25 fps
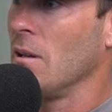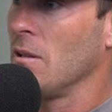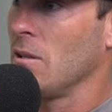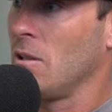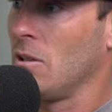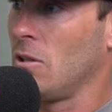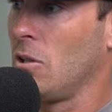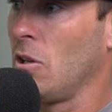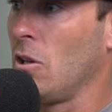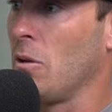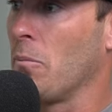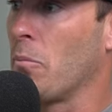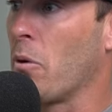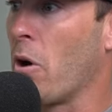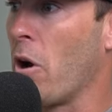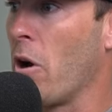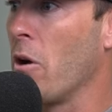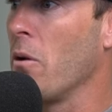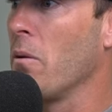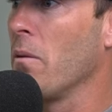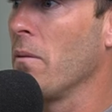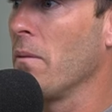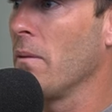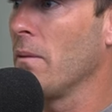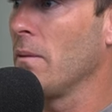turn pro
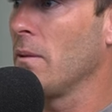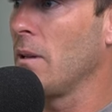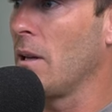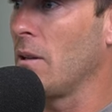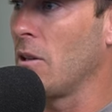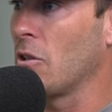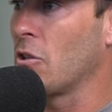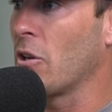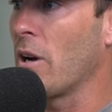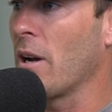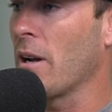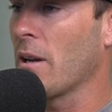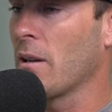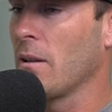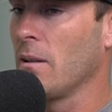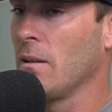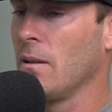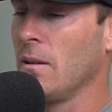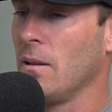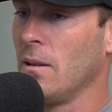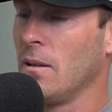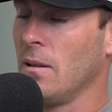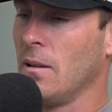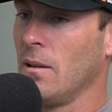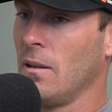down the track.
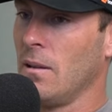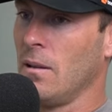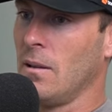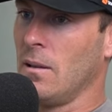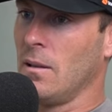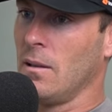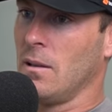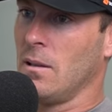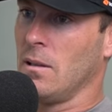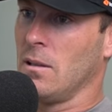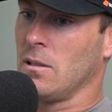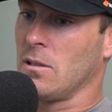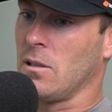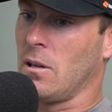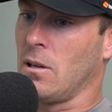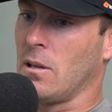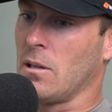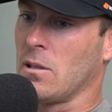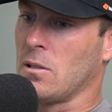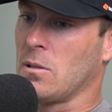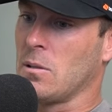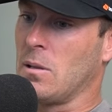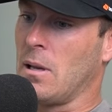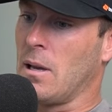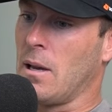So I
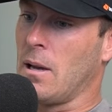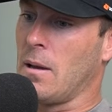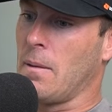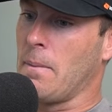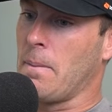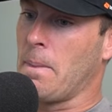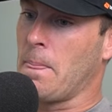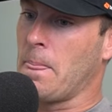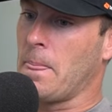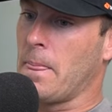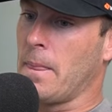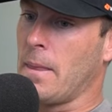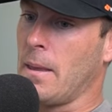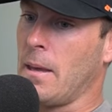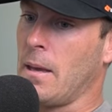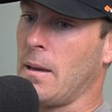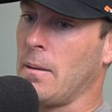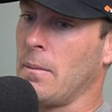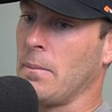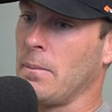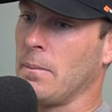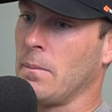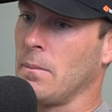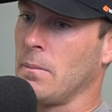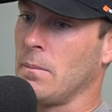just,
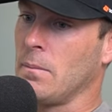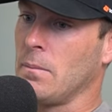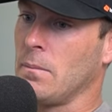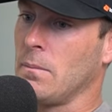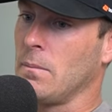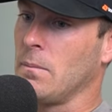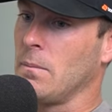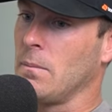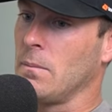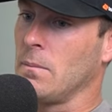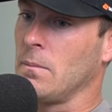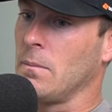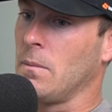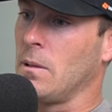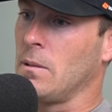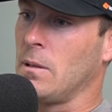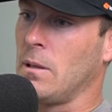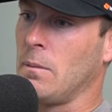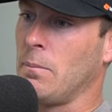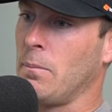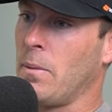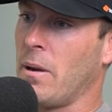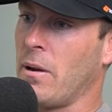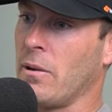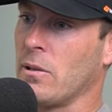my
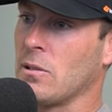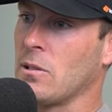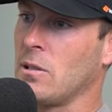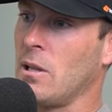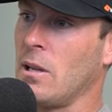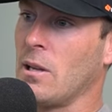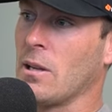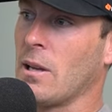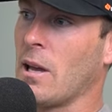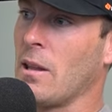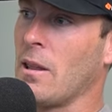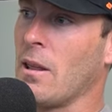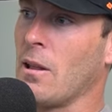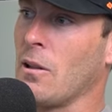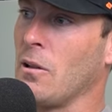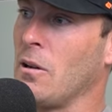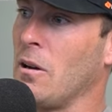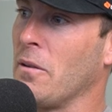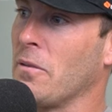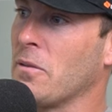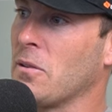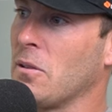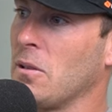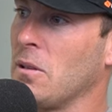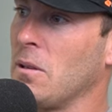parents dedicated their
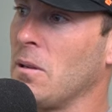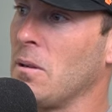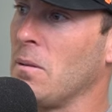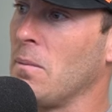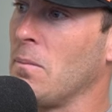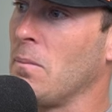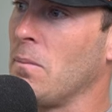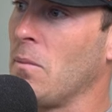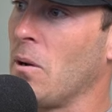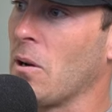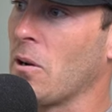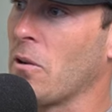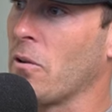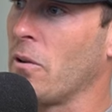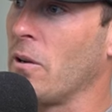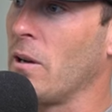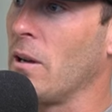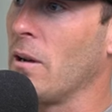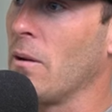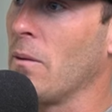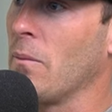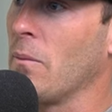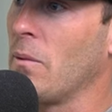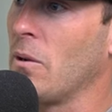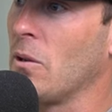life to my
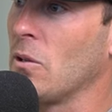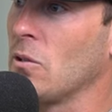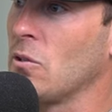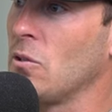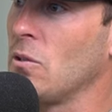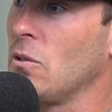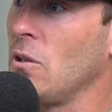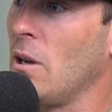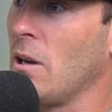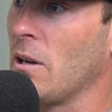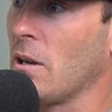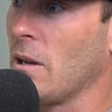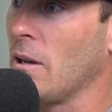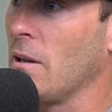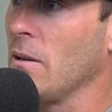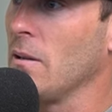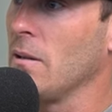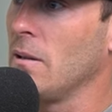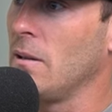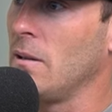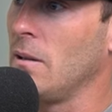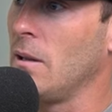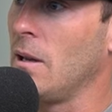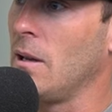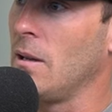career when I was younger,
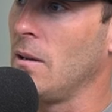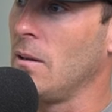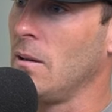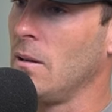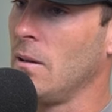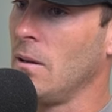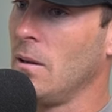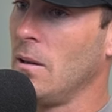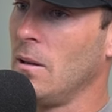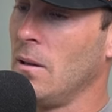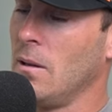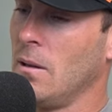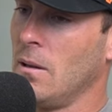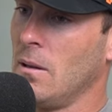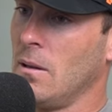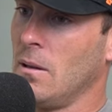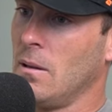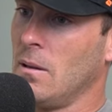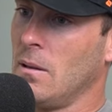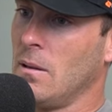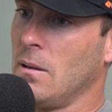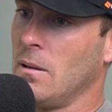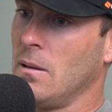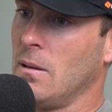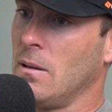and then
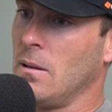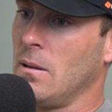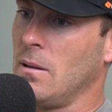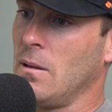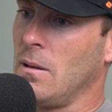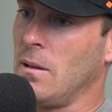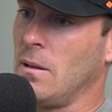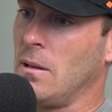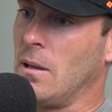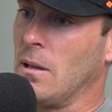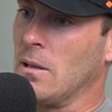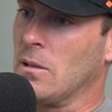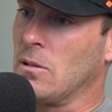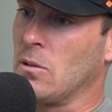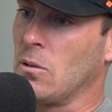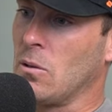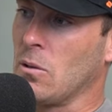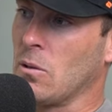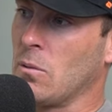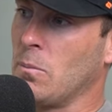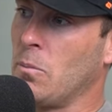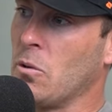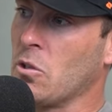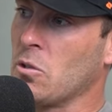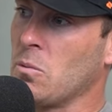that sort
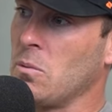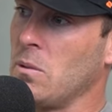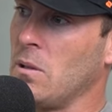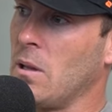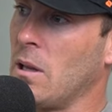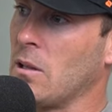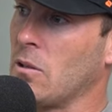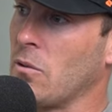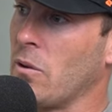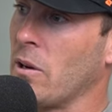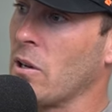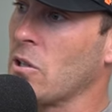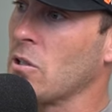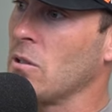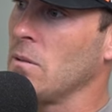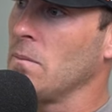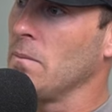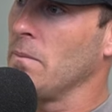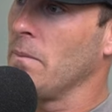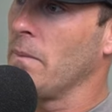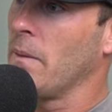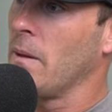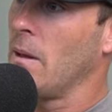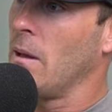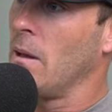of pushed me in that direction.
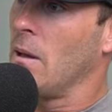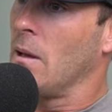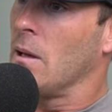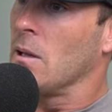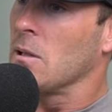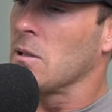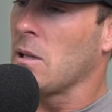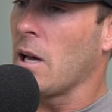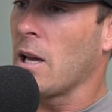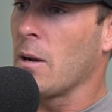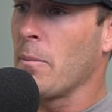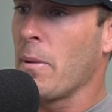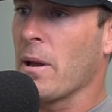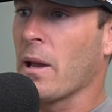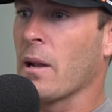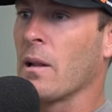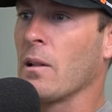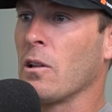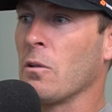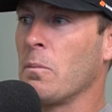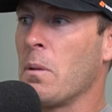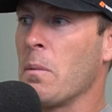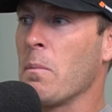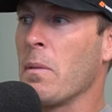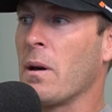Started making a
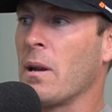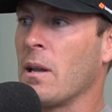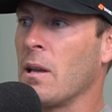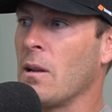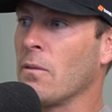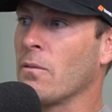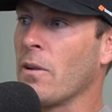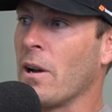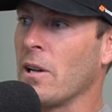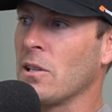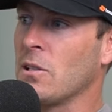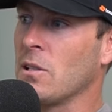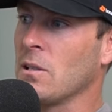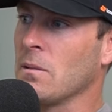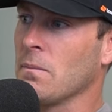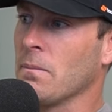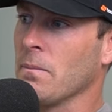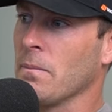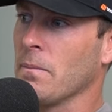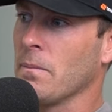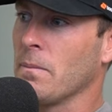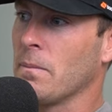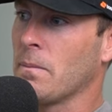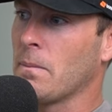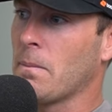little bit of money in racing,
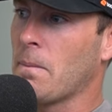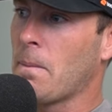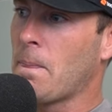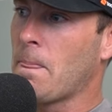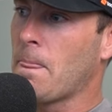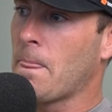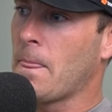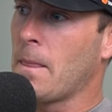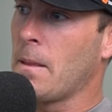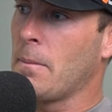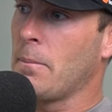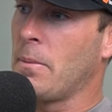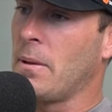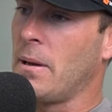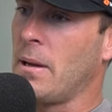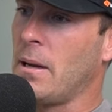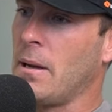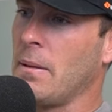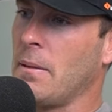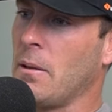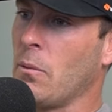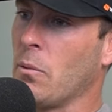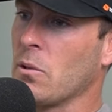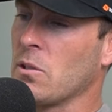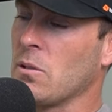but
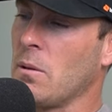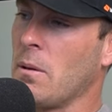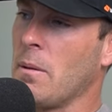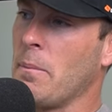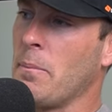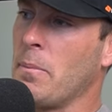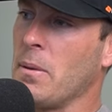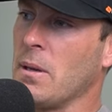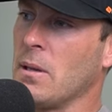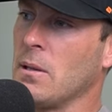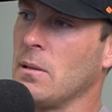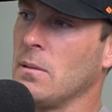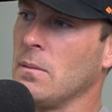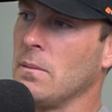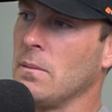there wasn't a big,